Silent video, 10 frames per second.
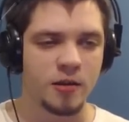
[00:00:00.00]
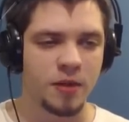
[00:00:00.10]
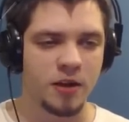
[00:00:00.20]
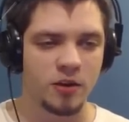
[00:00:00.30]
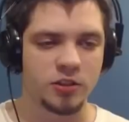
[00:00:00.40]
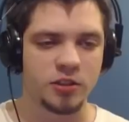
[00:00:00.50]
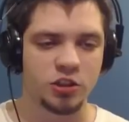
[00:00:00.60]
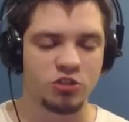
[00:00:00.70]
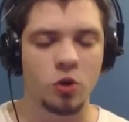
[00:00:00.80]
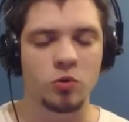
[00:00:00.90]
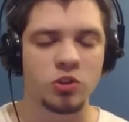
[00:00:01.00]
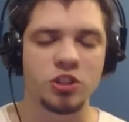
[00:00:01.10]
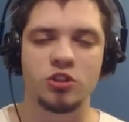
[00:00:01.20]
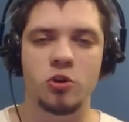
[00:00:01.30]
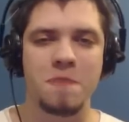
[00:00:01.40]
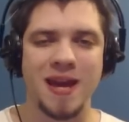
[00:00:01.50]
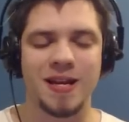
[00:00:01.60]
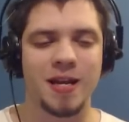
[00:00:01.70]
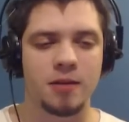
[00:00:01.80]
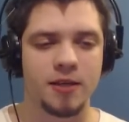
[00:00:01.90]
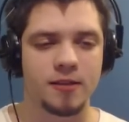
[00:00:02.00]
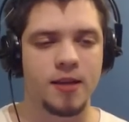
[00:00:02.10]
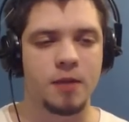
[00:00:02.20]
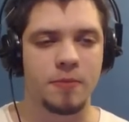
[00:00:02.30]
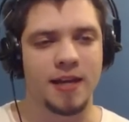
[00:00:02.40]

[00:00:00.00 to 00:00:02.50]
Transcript: because Scrotus is your main enemy in the game.